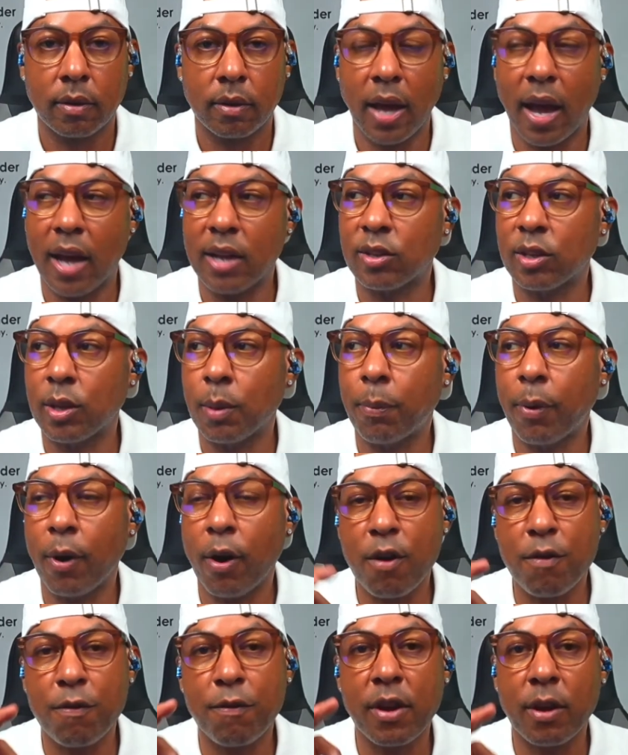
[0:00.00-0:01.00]
That's the
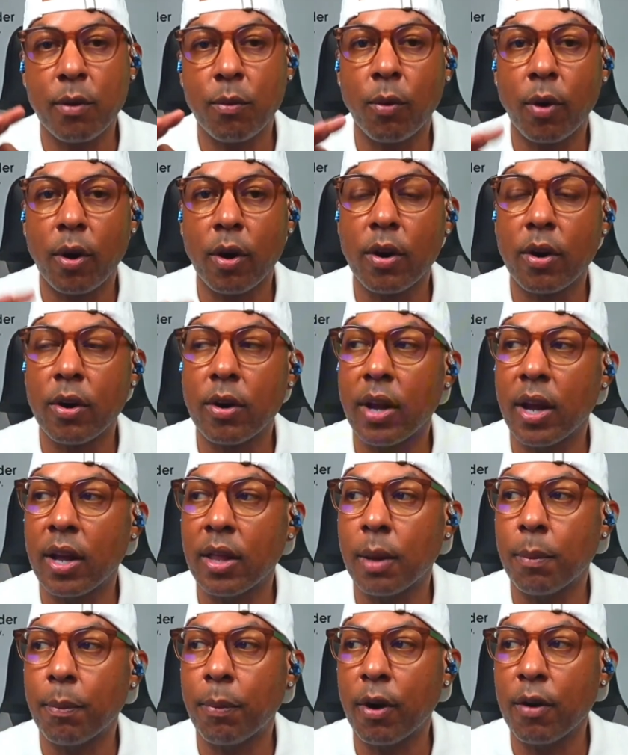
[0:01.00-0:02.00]
perfect word
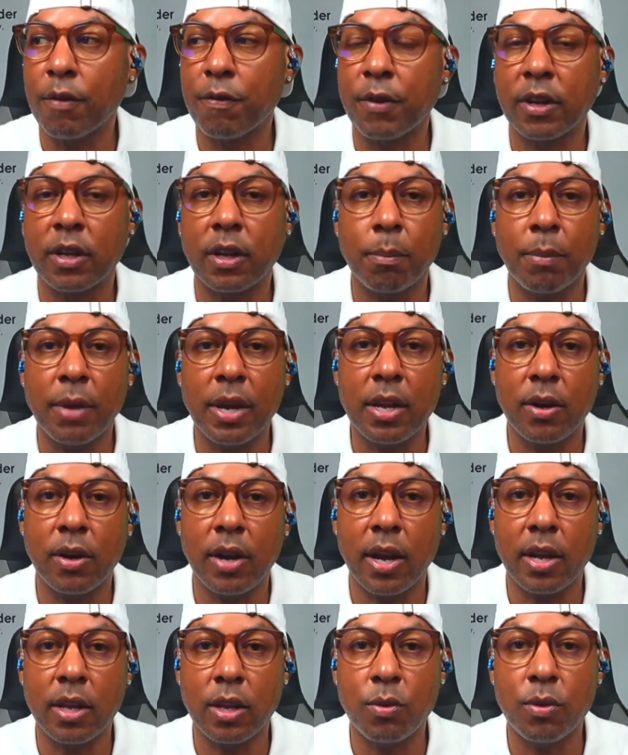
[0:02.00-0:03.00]
and the perfect demeanor
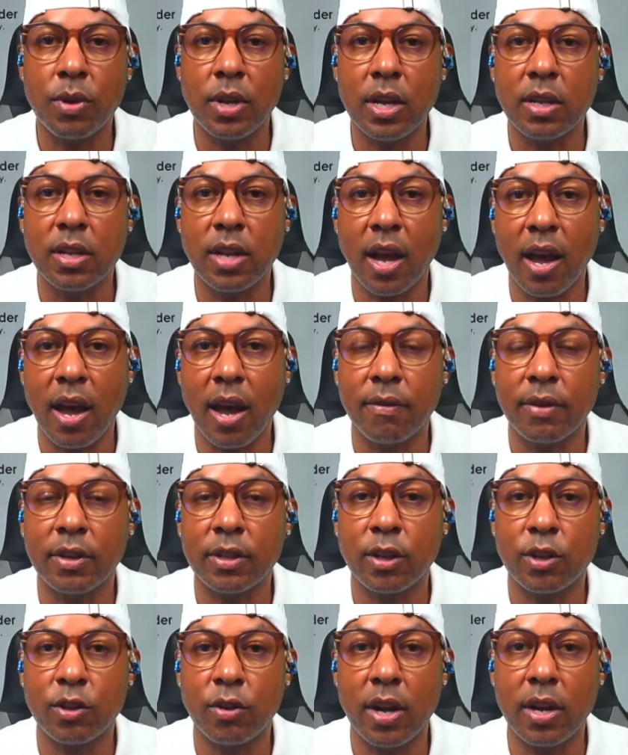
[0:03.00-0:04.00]
that you need to have
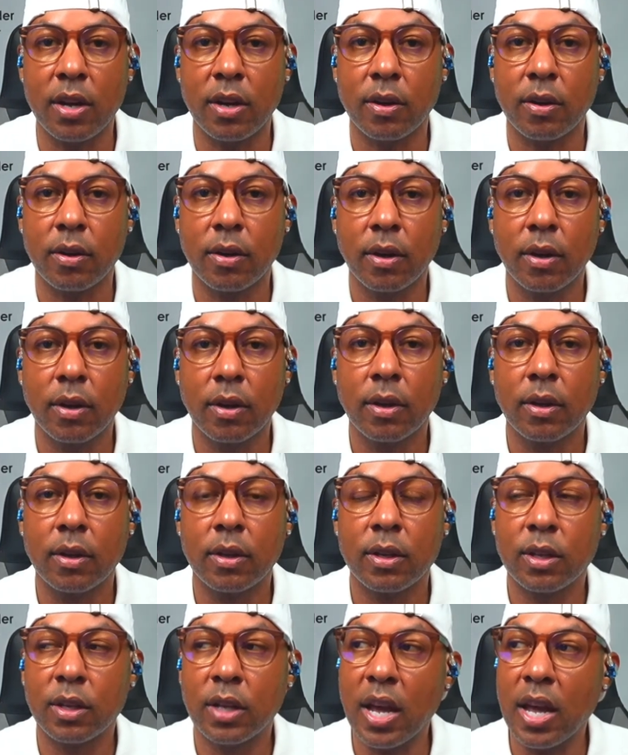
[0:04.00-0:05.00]
as a trader.
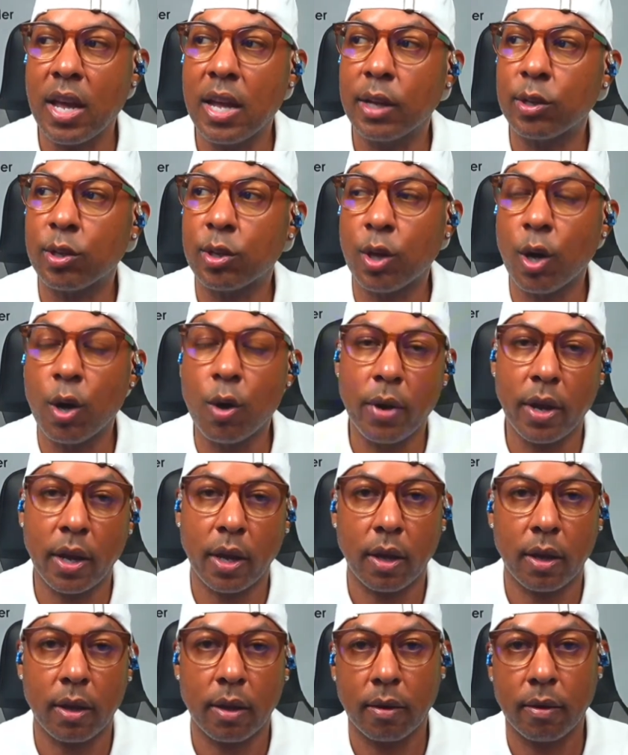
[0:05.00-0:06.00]
Staying
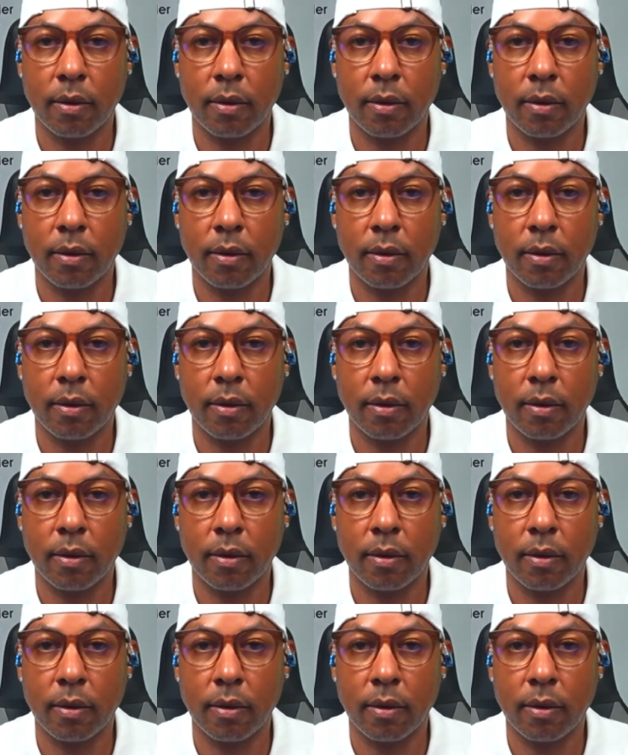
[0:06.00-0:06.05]
stoic.